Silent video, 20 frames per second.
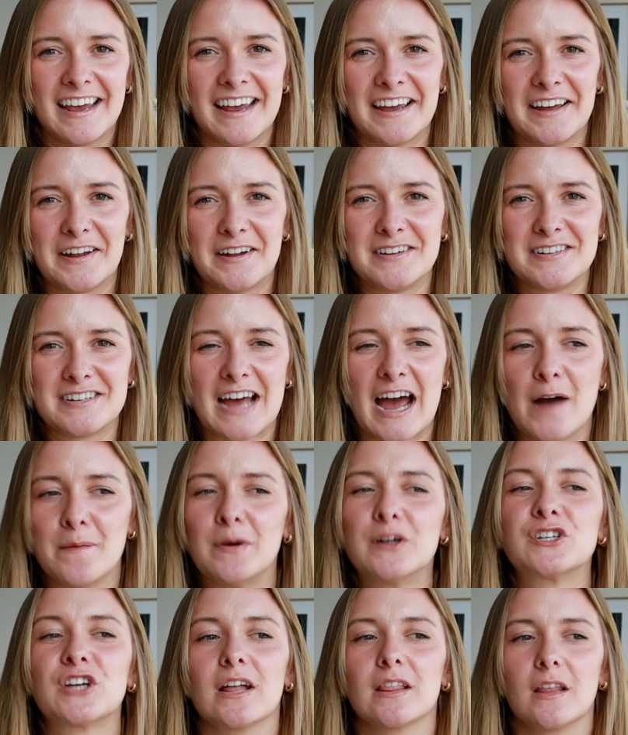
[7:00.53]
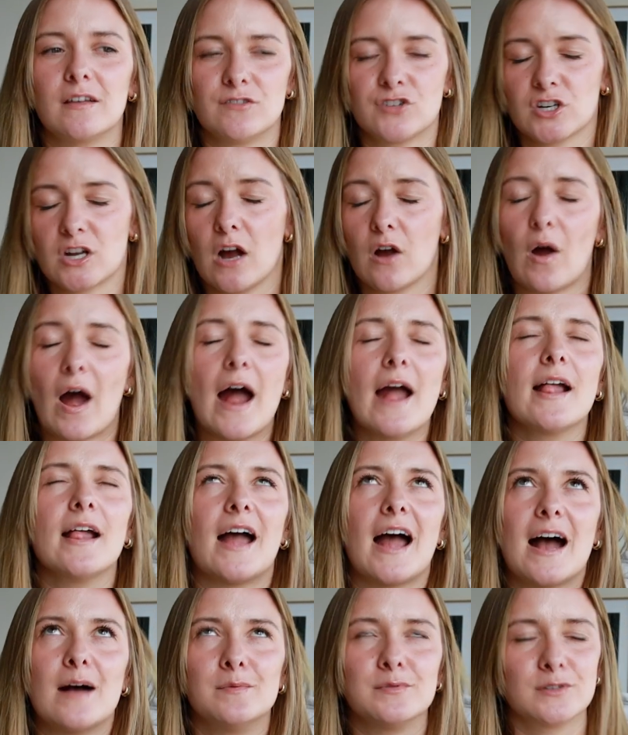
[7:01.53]
and how much I love Chicago. I
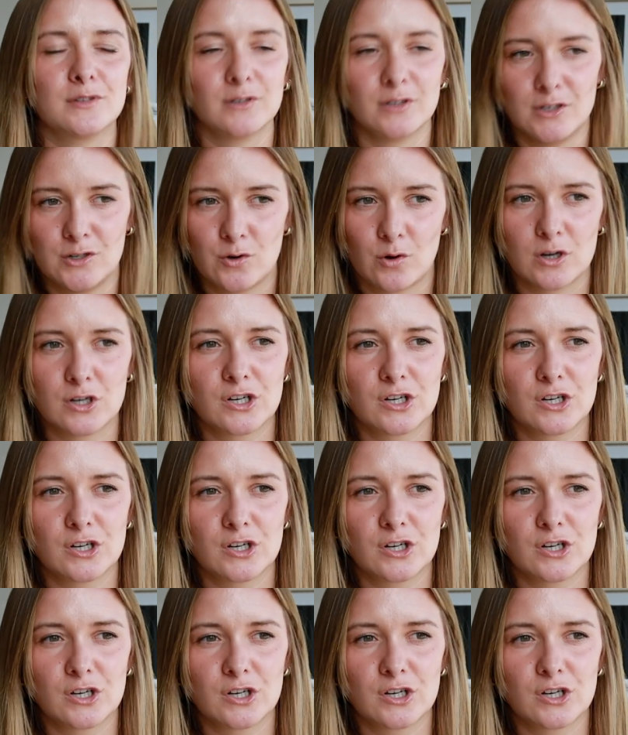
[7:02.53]
absolutely adore